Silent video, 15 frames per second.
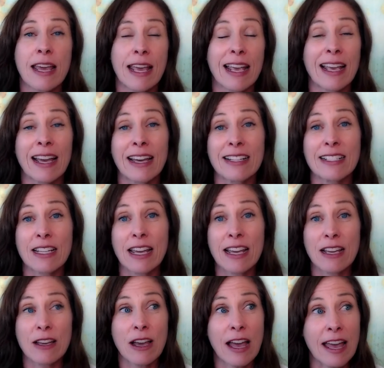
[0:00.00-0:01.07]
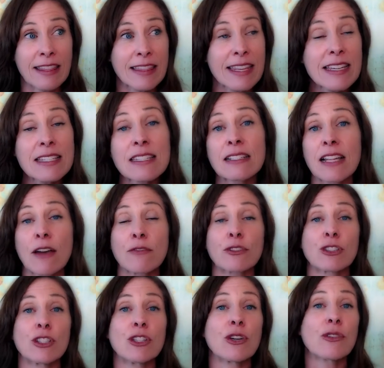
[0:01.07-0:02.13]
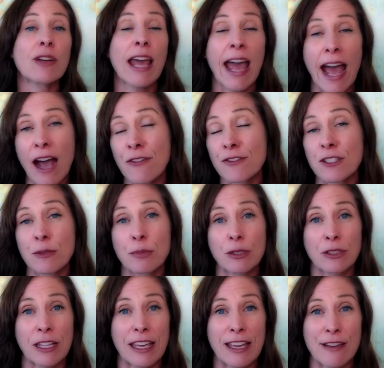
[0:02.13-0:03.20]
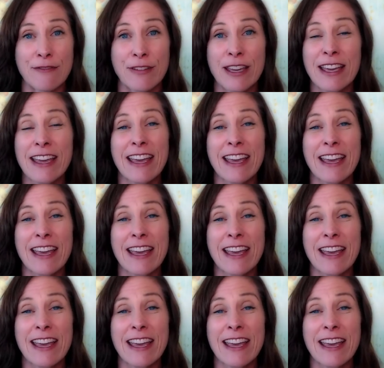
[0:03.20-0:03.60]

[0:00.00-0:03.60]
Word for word: And at this level, you don't have to believe